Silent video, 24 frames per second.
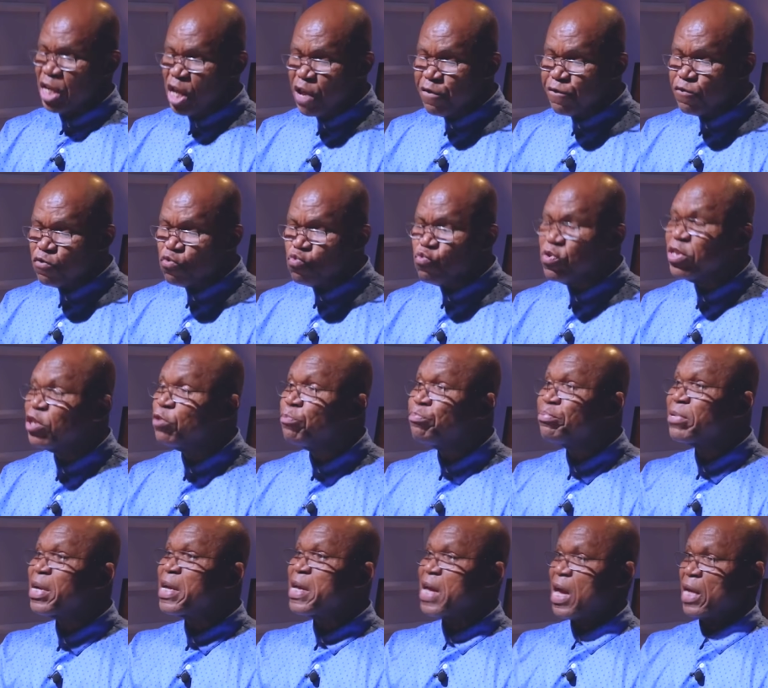even with
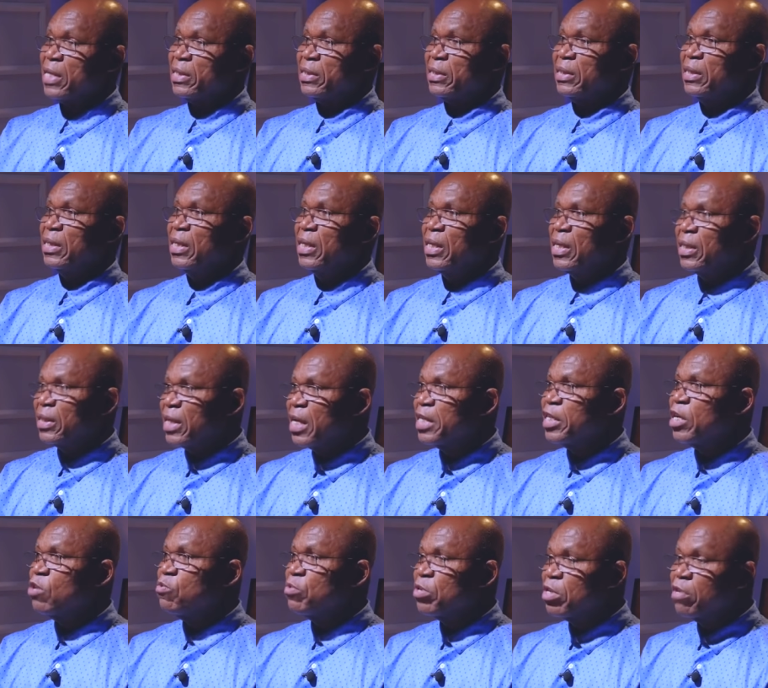prayers, that
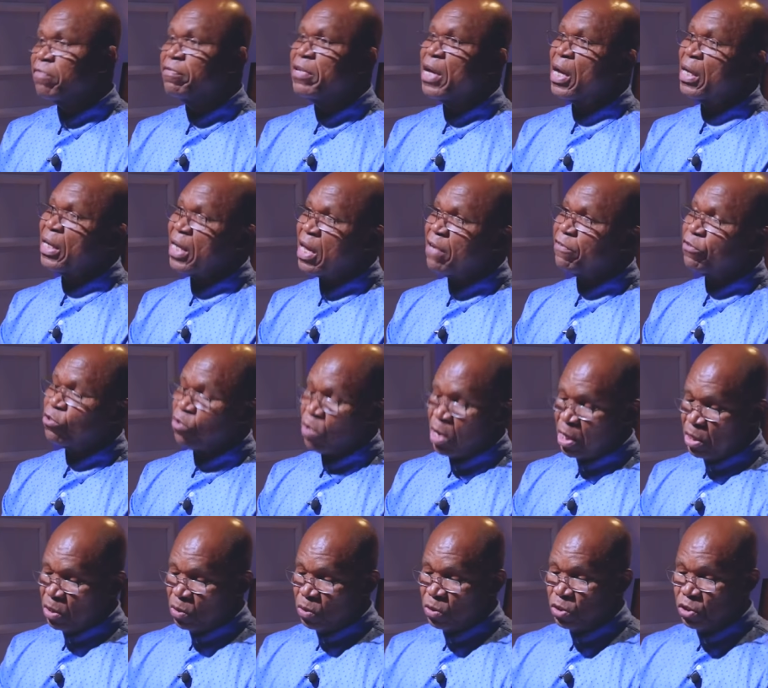they will give their lives to
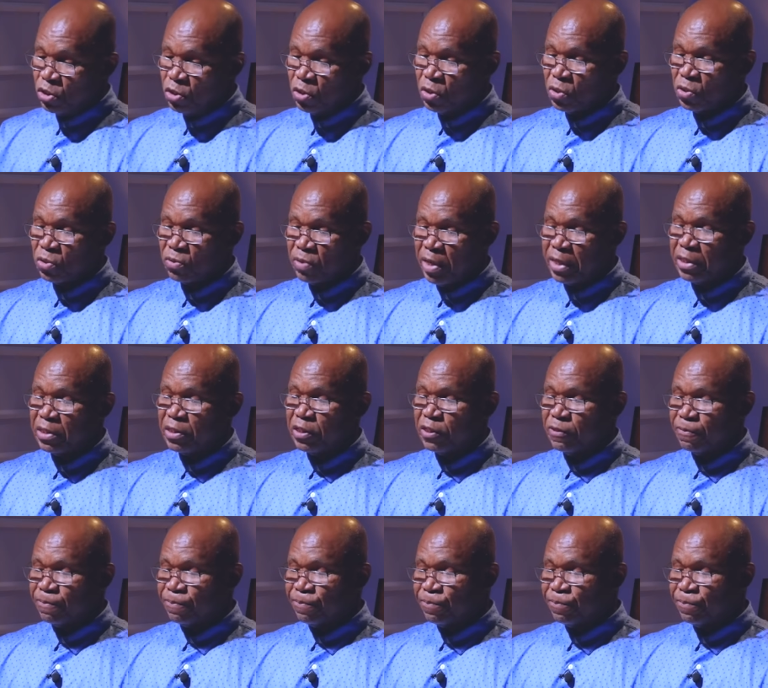our Lord Jesus Christ.